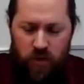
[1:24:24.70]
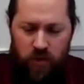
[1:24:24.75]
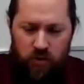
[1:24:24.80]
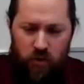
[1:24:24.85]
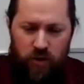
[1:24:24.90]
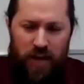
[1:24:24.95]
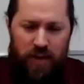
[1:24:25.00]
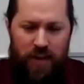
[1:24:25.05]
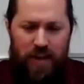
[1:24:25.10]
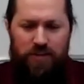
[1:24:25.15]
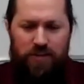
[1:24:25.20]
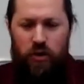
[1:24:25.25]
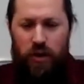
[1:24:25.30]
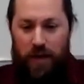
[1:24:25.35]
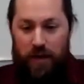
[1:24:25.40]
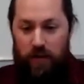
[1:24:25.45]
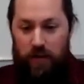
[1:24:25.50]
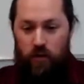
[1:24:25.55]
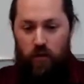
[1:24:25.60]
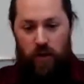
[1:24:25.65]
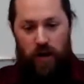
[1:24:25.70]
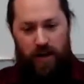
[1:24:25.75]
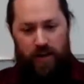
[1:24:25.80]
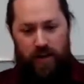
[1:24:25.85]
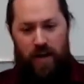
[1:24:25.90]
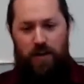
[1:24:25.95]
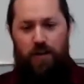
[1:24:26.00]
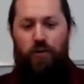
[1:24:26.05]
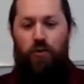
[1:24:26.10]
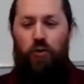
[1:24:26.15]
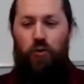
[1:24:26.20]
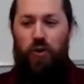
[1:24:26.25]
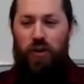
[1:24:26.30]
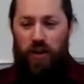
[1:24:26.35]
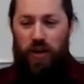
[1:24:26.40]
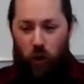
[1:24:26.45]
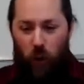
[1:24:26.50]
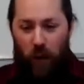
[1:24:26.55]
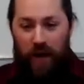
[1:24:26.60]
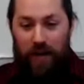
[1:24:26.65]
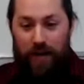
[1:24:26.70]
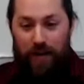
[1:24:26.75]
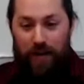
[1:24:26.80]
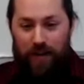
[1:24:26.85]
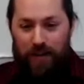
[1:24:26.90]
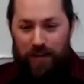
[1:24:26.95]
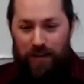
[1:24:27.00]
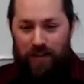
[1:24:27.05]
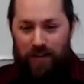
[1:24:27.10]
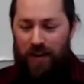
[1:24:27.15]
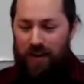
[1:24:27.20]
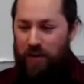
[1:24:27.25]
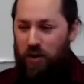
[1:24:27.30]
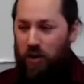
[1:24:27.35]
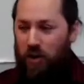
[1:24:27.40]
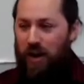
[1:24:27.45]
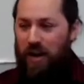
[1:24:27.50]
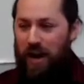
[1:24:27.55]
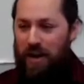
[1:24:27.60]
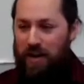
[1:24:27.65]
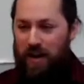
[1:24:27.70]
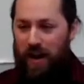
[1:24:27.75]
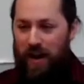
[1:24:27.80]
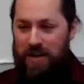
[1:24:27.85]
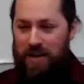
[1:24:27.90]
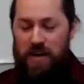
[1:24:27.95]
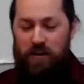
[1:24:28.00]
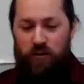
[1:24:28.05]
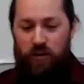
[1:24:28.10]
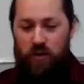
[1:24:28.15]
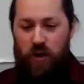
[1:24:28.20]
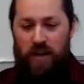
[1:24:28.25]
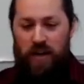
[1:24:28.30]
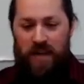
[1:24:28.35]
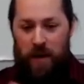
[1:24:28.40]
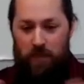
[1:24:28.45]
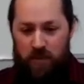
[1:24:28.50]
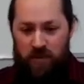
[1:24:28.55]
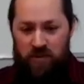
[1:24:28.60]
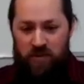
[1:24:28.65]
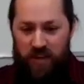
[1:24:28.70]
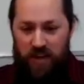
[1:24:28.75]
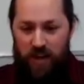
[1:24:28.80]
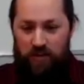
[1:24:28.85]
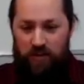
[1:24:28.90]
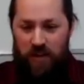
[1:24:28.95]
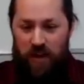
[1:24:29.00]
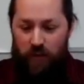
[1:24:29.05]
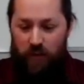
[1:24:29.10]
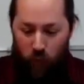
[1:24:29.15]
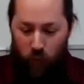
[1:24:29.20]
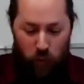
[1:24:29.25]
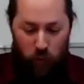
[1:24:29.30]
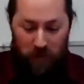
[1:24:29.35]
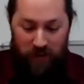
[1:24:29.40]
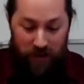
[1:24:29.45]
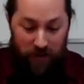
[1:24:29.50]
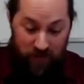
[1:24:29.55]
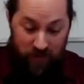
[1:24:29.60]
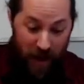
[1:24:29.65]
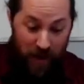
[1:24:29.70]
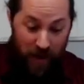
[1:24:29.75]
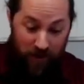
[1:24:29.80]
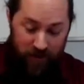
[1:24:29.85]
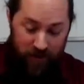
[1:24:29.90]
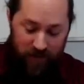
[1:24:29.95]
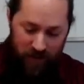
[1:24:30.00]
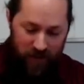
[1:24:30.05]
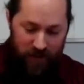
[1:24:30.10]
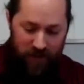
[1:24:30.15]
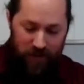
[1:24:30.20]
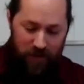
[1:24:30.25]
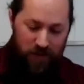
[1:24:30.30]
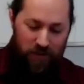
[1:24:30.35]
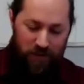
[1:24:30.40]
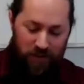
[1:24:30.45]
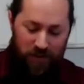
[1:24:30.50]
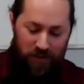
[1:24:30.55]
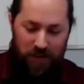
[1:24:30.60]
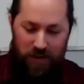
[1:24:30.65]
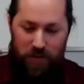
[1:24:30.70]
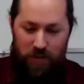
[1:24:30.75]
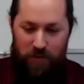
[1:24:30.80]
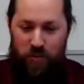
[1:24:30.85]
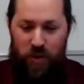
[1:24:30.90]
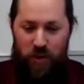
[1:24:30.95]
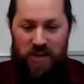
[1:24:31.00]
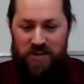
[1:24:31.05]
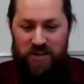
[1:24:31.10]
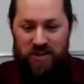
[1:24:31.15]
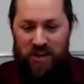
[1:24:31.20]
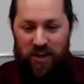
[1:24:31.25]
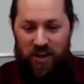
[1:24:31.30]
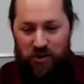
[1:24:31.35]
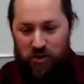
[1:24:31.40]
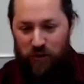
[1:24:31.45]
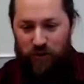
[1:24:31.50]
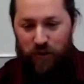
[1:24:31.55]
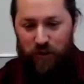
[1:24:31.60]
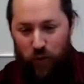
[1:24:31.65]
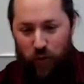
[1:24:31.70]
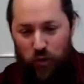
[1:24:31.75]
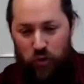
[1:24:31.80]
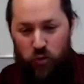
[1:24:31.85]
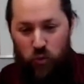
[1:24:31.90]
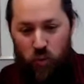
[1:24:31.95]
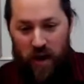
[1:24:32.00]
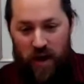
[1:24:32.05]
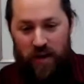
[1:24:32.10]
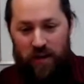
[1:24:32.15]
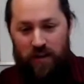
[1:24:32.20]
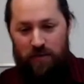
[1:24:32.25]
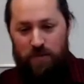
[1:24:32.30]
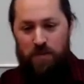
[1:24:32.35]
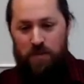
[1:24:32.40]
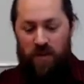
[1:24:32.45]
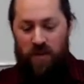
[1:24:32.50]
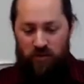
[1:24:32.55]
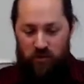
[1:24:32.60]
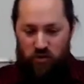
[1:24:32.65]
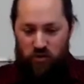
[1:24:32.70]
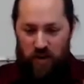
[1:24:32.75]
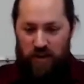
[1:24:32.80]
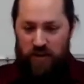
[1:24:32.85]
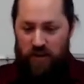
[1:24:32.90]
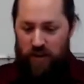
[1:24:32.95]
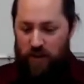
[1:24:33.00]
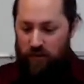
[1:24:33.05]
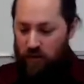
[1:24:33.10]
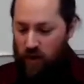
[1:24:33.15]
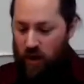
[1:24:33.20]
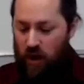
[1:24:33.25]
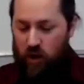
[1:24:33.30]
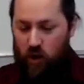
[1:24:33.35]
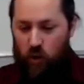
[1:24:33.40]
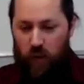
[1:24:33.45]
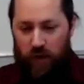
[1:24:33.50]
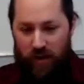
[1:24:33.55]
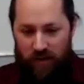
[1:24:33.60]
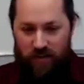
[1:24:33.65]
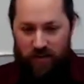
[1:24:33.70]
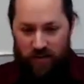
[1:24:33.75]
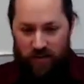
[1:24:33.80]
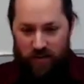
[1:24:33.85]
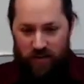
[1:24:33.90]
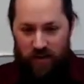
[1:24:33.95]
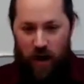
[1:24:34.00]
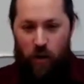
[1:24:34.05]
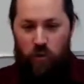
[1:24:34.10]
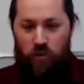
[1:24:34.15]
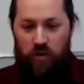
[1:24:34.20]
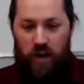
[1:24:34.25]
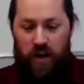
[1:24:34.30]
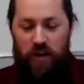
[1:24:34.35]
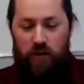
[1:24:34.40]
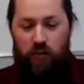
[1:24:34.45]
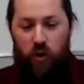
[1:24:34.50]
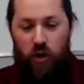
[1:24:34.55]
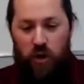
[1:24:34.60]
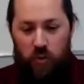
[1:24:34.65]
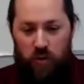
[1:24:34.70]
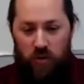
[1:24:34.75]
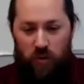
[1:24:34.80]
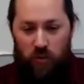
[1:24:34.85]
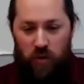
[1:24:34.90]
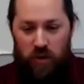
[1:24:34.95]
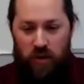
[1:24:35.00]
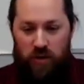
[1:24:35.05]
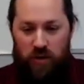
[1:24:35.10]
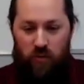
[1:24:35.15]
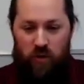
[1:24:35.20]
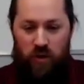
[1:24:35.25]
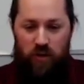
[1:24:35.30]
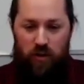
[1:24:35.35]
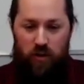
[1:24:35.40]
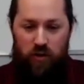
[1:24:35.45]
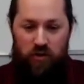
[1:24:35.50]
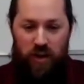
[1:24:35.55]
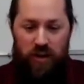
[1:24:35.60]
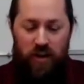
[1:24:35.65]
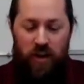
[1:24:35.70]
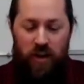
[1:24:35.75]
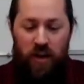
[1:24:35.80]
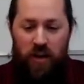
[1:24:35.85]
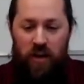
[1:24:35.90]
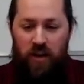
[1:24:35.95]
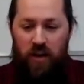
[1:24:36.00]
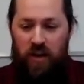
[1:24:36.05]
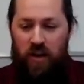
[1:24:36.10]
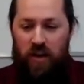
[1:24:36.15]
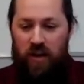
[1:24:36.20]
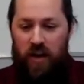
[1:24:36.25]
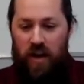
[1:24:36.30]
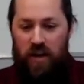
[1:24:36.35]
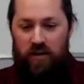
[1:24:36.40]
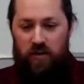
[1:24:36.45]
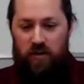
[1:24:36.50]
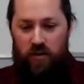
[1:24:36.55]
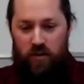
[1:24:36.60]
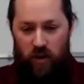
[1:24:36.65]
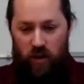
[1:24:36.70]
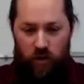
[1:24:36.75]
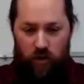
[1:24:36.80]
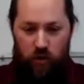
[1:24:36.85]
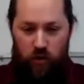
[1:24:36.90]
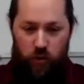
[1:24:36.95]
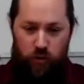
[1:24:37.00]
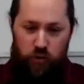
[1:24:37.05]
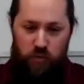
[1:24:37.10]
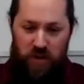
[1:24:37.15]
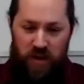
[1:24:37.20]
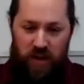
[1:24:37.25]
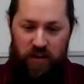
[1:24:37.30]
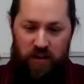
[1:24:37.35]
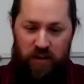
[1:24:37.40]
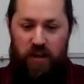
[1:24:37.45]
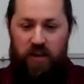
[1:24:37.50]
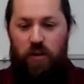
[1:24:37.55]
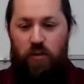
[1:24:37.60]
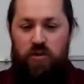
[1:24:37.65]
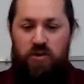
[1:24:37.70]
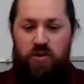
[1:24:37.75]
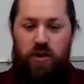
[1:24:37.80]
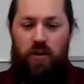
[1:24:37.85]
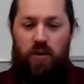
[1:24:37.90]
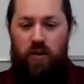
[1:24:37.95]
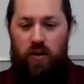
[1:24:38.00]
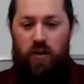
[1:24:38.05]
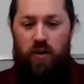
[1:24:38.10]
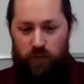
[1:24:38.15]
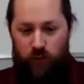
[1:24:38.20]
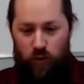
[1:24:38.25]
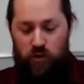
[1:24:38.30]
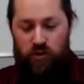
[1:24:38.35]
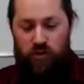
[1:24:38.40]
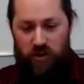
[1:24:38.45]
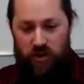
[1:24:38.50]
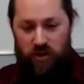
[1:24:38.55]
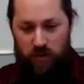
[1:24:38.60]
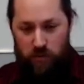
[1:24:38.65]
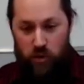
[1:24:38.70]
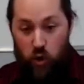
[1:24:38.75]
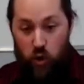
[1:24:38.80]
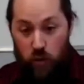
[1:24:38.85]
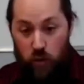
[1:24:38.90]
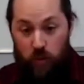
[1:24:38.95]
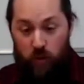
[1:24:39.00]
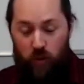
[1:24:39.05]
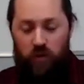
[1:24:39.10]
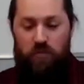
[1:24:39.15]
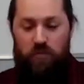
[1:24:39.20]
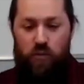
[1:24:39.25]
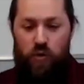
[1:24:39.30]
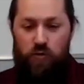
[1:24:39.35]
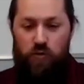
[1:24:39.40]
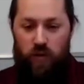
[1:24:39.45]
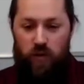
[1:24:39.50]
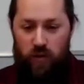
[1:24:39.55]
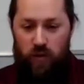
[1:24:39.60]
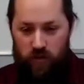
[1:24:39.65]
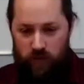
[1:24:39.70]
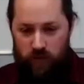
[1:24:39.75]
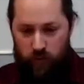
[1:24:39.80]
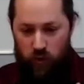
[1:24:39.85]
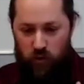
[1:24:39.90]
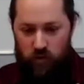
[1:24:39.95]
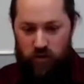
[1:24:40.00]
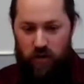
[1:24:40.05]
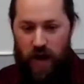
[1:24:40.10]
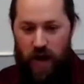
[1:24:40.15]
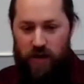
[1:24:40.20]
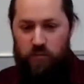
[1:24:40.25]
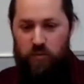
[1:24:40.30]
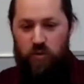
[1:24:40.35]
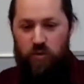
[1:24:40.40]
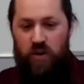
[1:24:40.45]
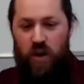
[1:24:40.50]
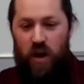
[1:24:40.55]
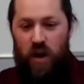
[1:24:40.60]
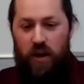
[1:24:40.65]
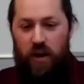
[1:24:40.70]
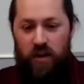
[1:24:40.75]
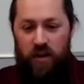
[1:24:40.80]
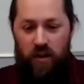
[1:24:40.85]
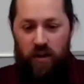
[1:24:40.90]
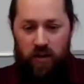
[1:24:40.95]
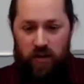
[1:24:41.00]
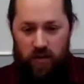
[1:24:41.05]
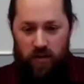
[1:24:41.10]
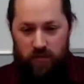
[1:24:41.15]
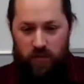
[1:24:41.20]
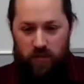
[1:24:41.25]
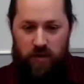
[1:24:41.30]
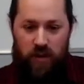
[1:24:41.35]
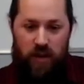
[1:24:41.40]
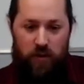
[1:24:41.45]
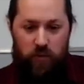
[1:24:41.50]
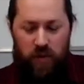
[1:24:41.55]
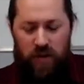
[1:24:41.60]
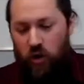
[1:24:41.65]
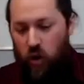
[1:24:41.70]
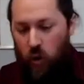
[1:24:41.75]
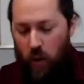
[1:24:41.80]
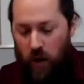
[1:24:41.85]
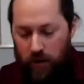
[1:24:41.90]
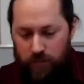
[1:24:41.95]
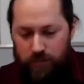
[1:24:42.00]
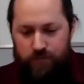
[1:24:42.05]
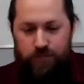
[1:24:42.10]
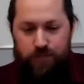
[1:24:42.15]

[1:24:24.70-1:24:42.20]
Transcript: So, that, that's, again, really quick. Uh, you know, I, I didn't even attempt to give a formally valid uh, presentation of the first way. I just tried to give a, a quick outline of what it, what it, what it looks like, and, uh, and the conclusion being that there was a first immutable mover, first attribute yeah. of God, and we can go on.